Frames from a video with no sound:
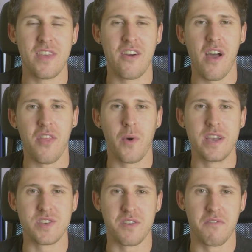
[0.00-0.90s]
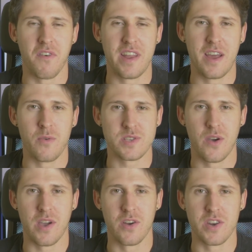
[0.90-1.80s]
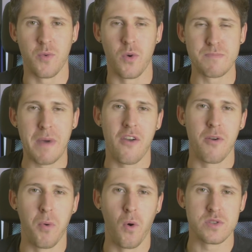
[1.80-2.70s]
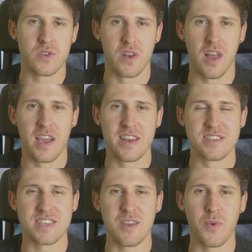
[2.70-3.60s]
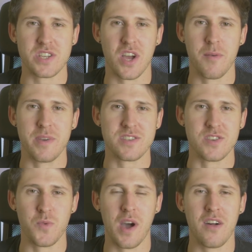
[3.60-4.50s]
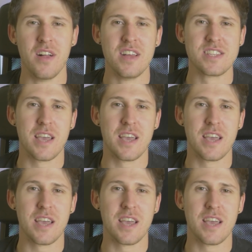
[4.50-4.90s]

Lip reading: There are other ways you can find out what's going on. You can watch battle reports online and see which armies do well.